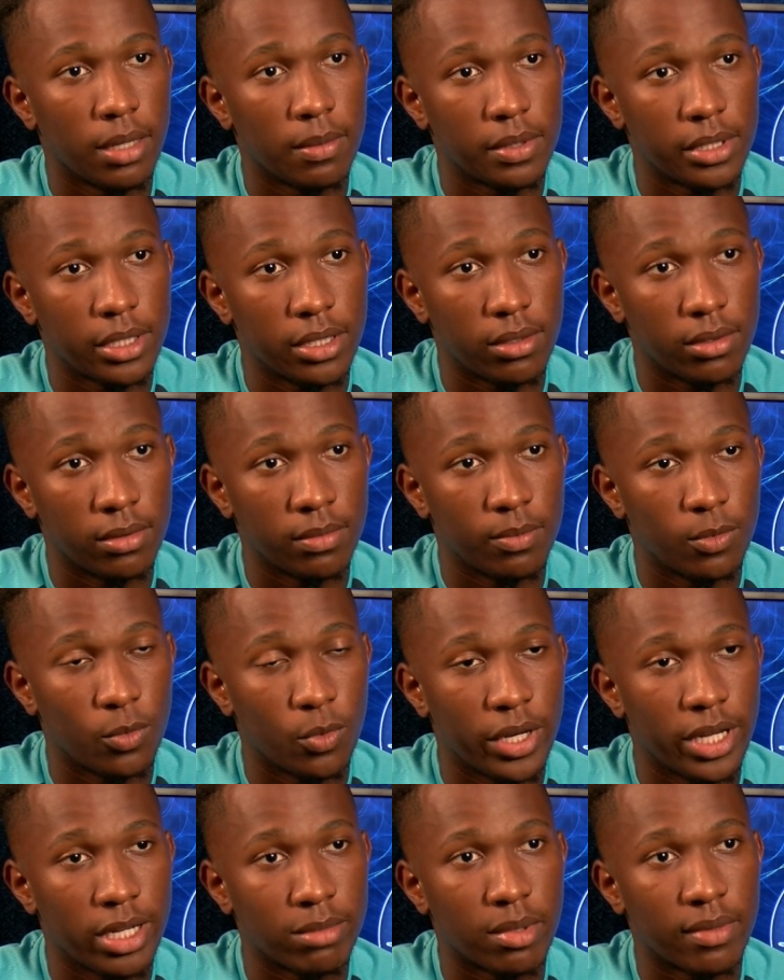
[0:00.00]
Still
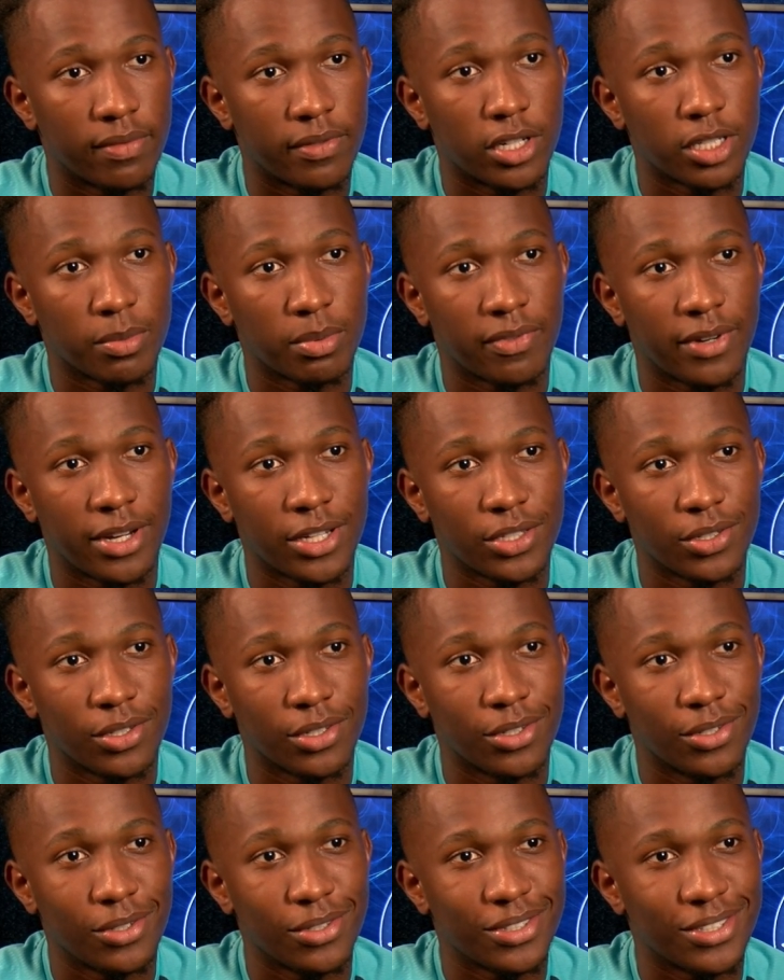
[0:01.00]
waiting on my first professional
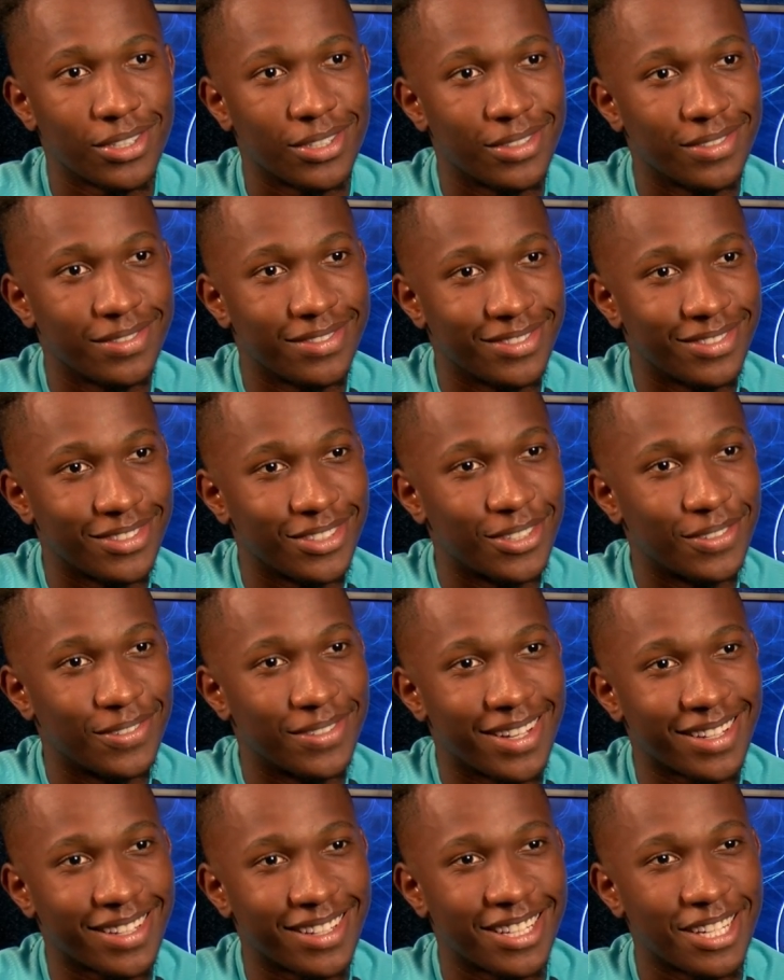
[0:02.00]
goal, so
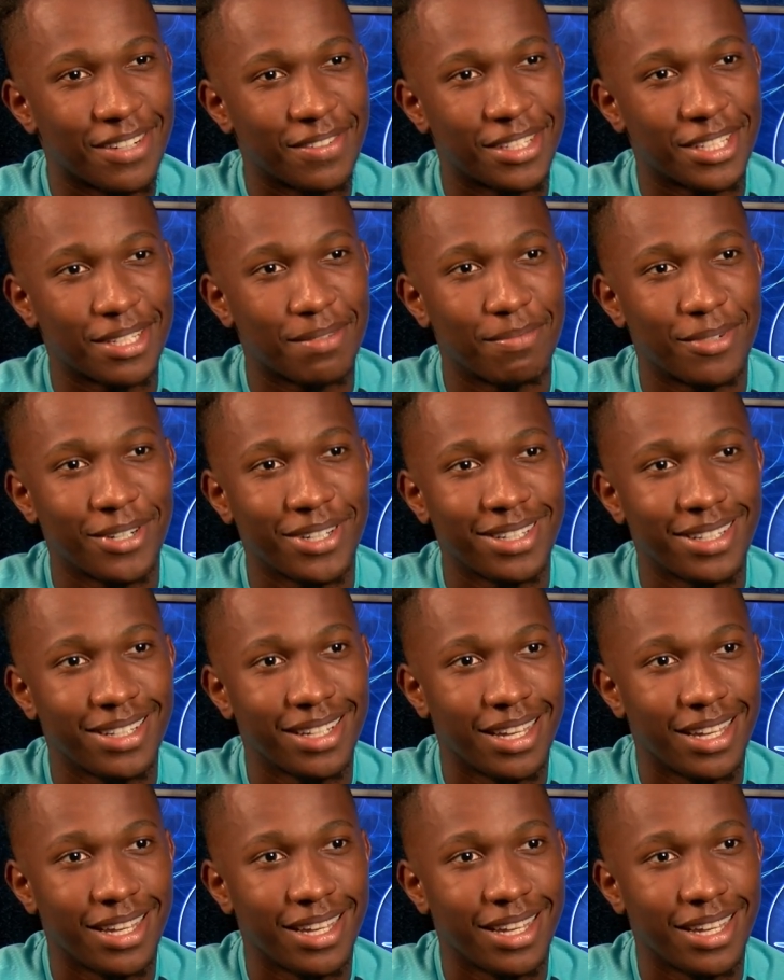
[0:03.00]
hopefully I can come at some point.